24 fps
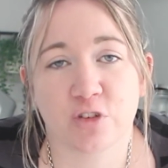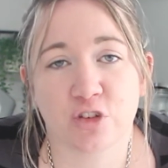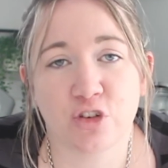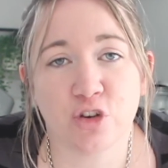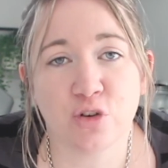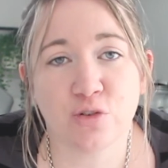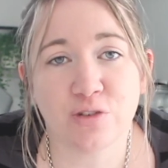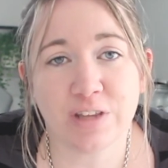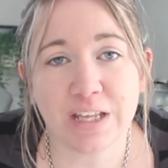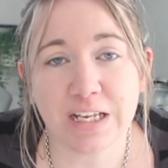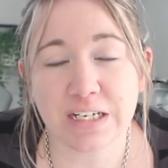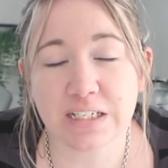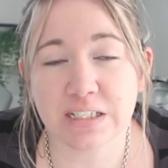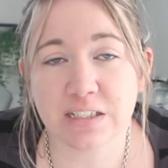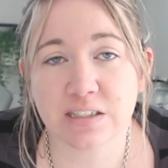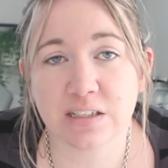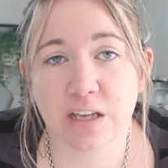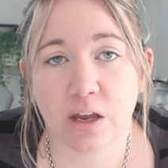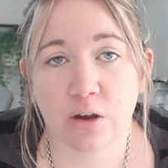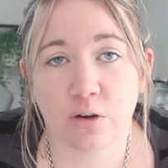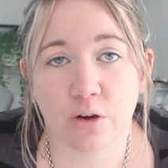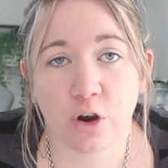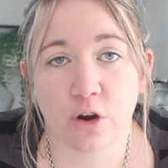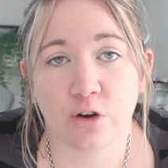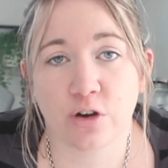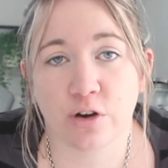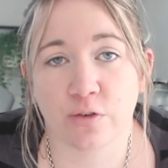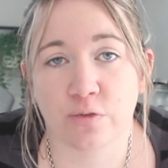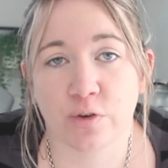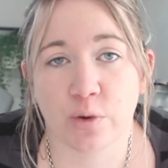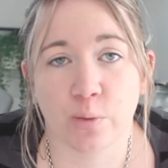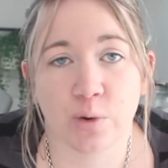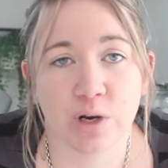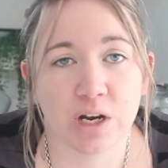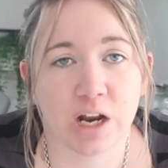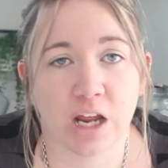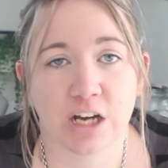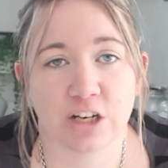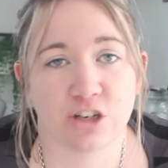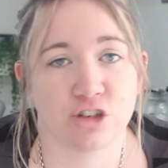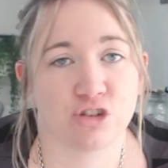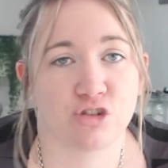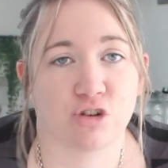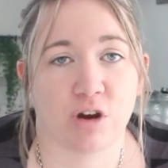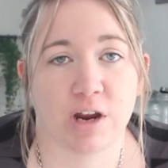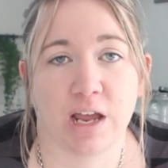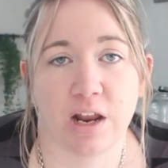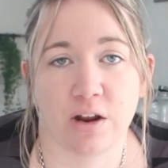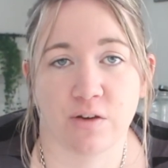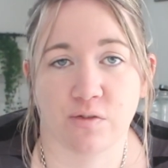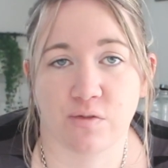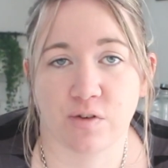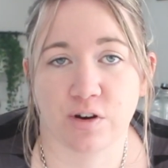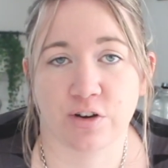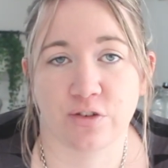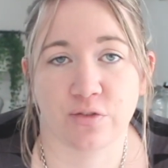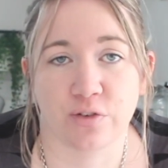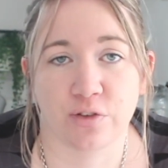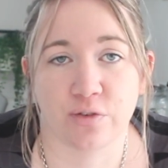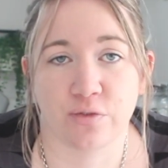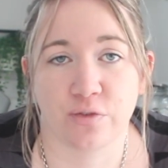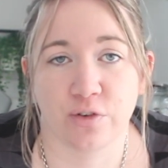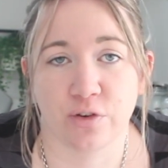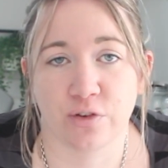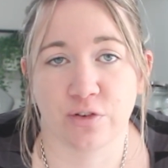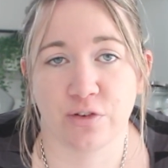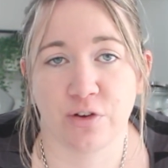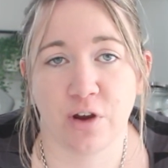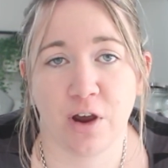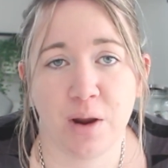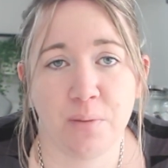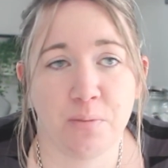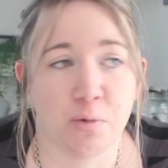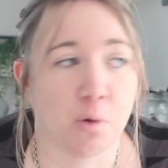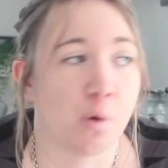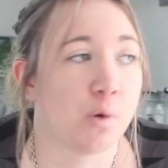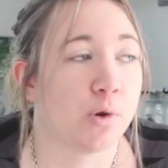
use that discount code if you would like to try HelloFresh for the first time,